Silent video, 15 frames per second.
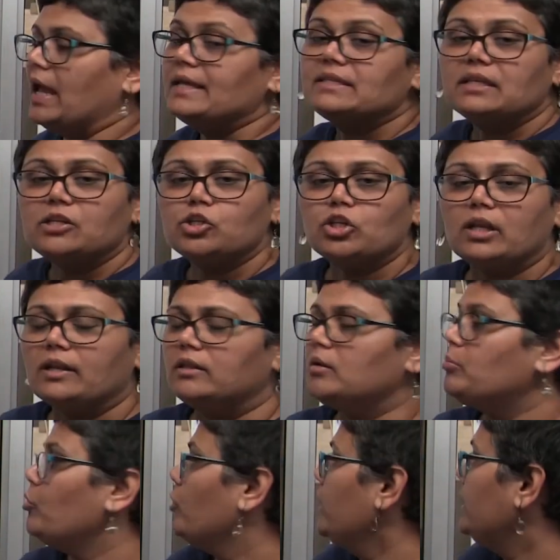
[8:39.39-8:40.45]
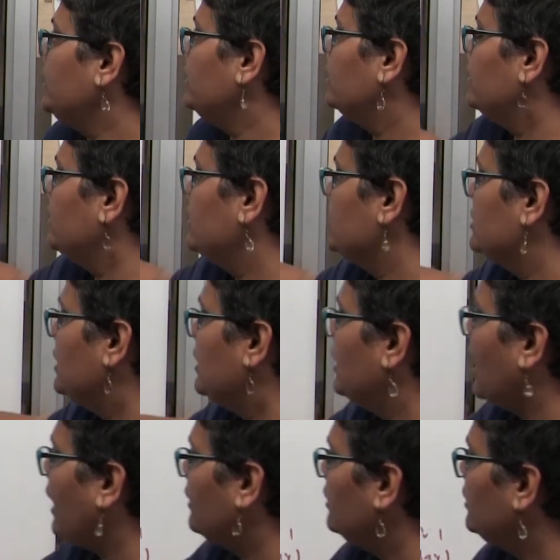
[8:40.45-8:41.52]
essentially the point here is
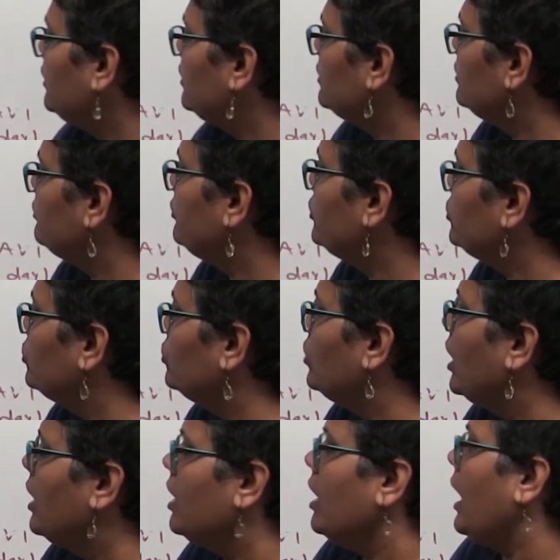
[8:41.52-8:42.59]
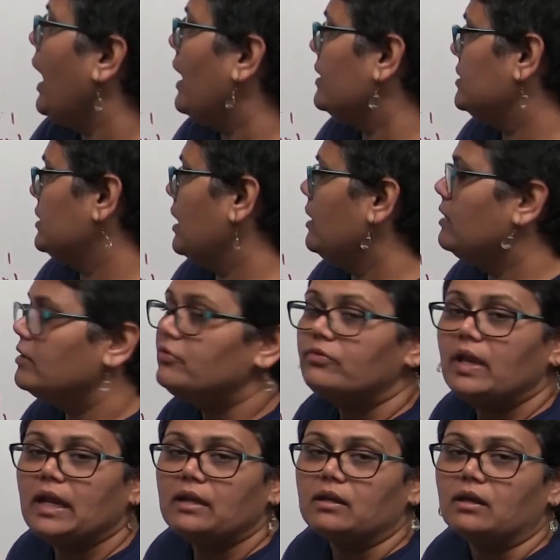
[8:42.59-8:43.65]
that analytical view has enough
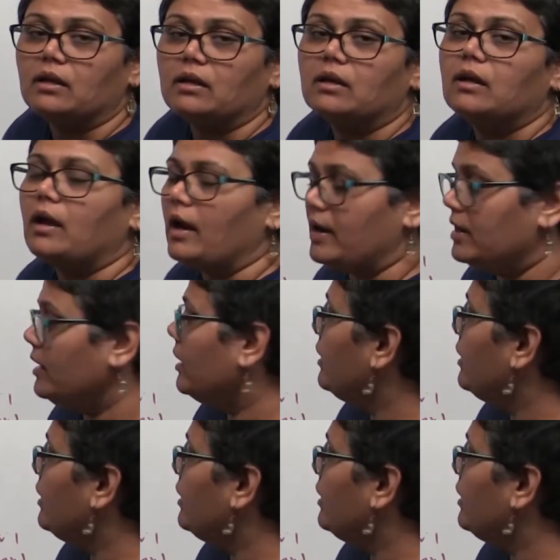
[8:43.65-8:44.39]
data and